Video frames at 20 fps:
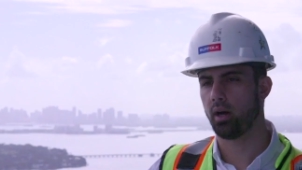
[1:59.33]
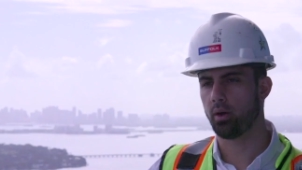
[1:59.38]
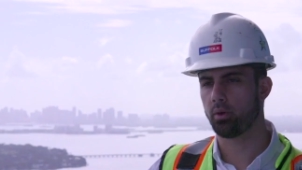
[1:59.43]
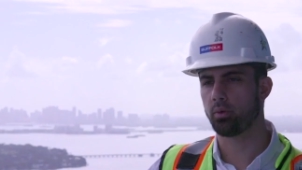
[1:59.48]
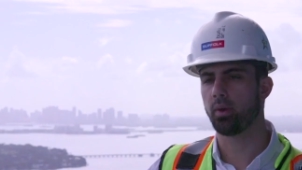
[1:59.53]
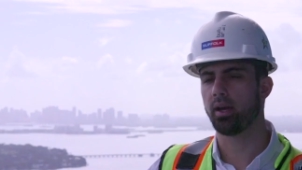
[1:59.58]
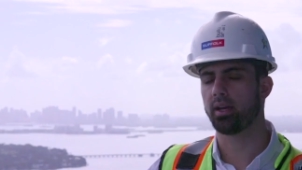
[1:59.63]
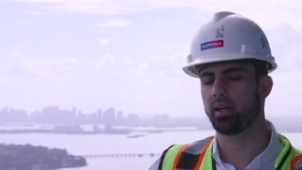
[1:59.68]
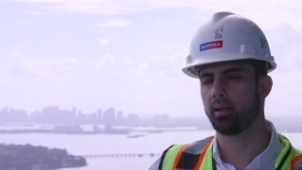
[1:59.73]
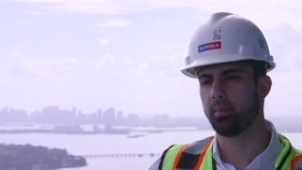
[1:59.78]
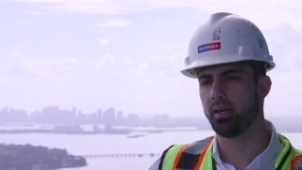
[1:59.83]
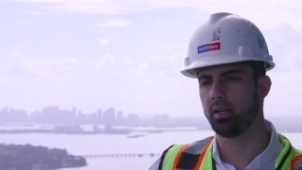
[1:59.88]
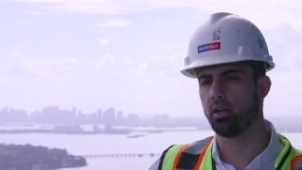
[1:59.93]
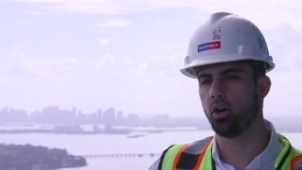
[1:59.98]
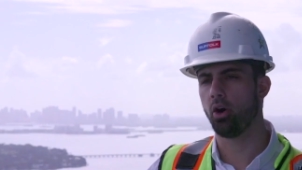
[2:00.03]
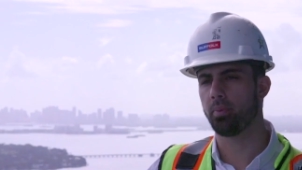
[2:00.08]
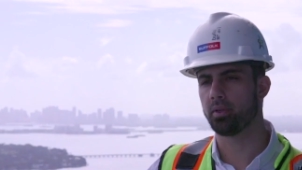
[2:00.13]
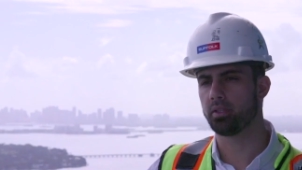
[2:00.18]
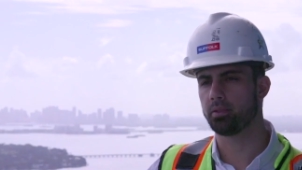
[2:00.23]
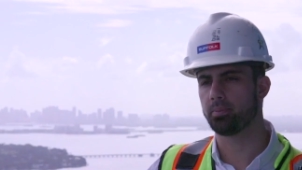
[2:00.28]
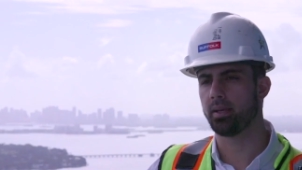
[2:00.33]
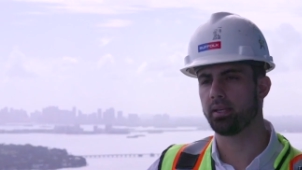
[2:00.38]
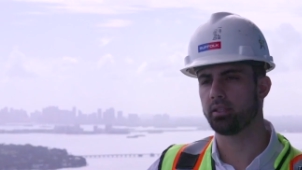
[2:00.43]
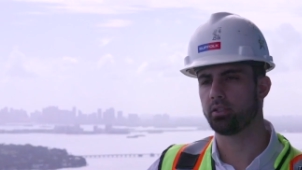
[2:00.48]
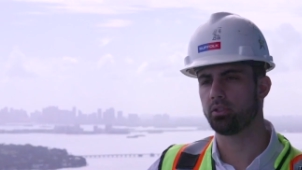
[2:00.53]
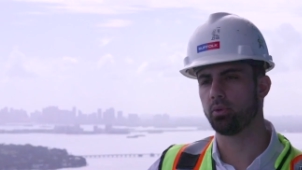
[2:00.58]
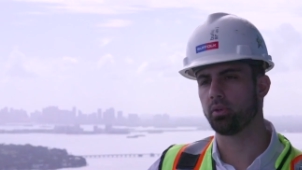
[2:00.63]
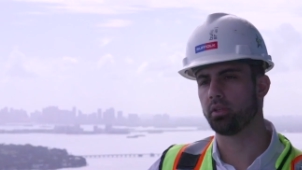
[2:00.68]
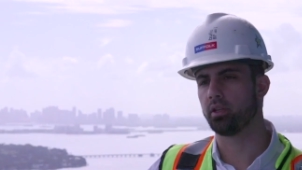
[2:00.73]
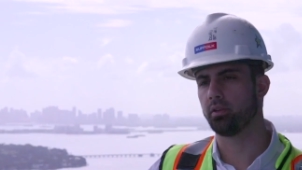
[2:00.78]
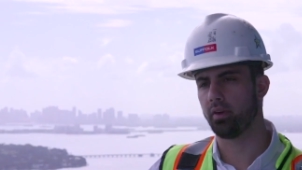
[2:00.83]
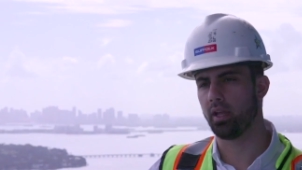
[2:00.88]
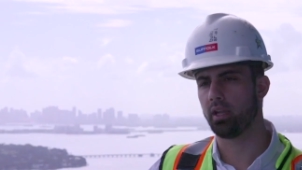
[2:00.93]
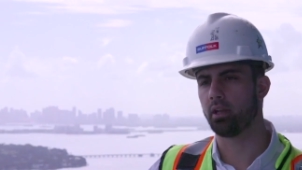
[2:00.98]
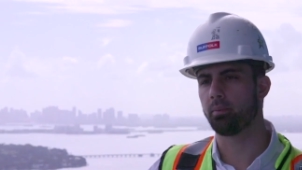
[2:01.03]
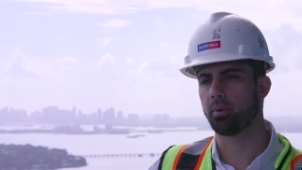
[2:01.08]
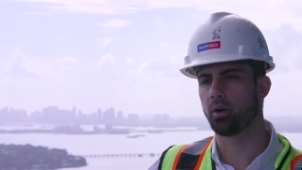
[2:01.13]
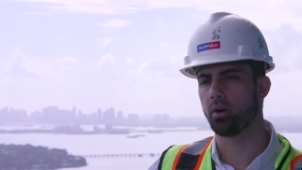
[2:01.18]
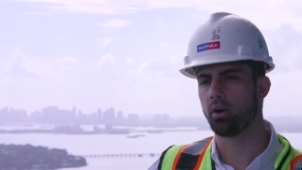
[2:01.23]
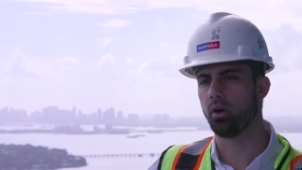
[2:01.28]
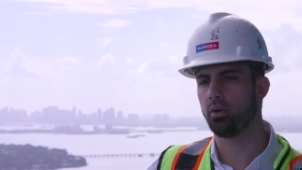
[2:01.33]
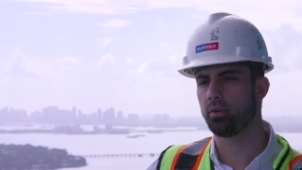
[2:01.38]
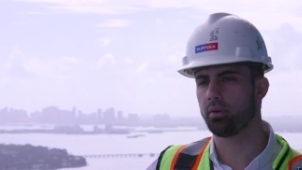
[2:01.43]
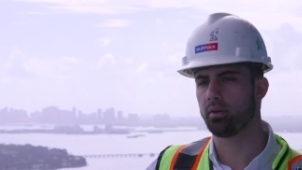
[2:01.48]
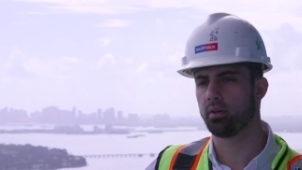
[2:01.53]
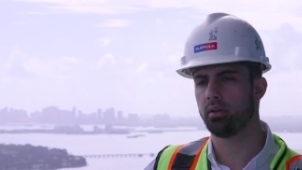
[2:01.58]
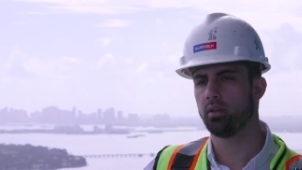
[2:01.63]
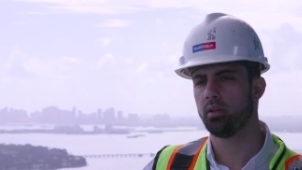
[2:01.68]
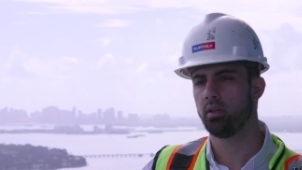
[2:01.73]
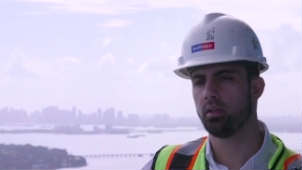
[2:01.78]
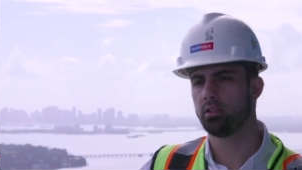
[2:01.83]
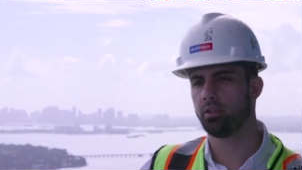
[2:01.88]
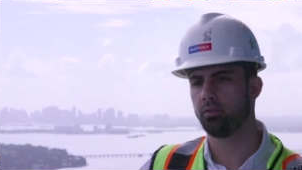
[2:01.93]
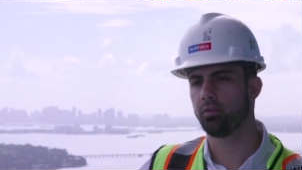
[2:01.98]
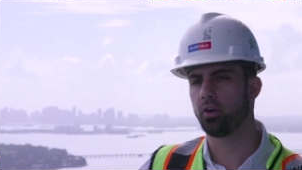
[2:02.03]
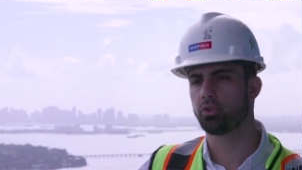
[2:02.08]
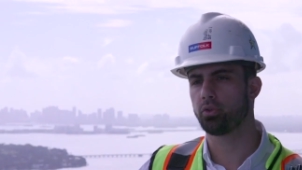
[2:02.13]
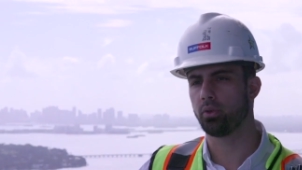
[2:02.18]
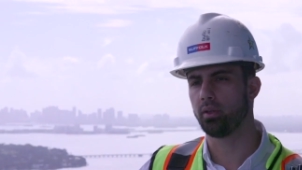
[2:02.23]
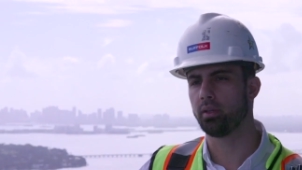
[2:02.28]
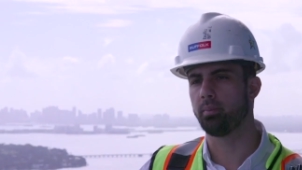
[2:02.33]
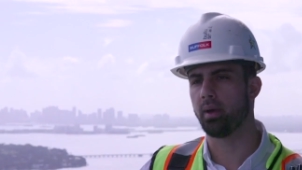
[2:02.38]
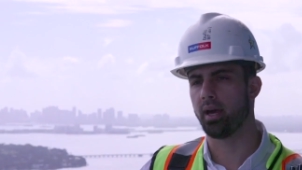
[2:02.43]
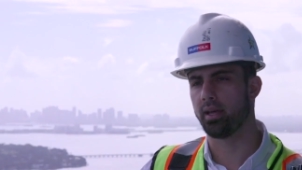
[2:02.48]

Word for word: I would recommend OpenSpace to a developer owner to virtually